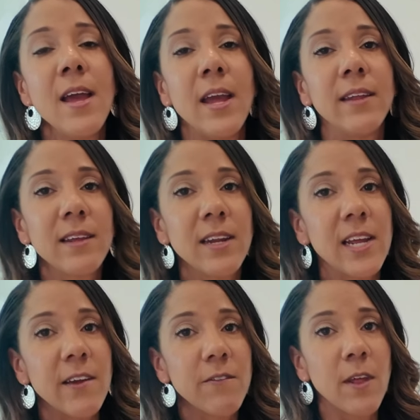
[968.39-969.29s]
It's gonna
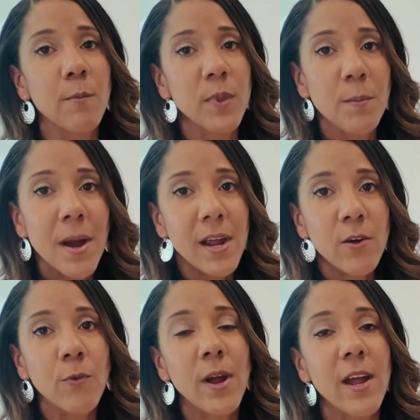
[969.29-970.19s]
give them the
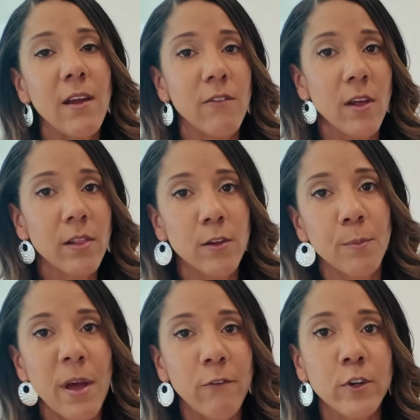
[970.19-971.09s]
microwave, a little
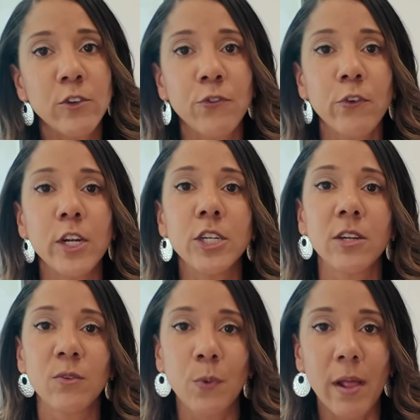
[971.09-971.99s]
beverage fridge,
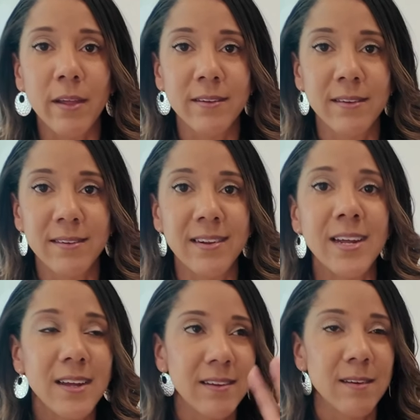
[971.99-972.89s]
as well as a
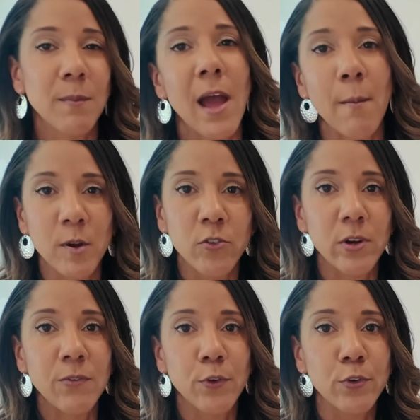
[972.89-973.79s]
sink and some cabinetry
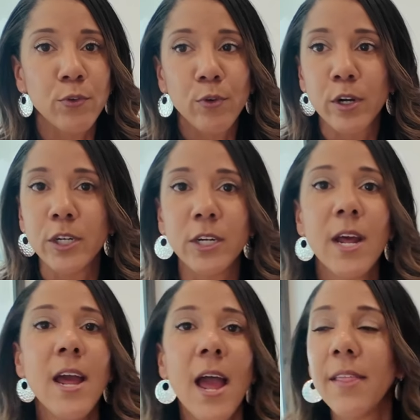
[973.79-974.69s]
for storage,
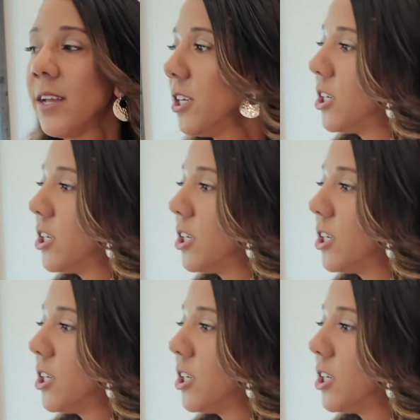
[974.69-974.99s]
and then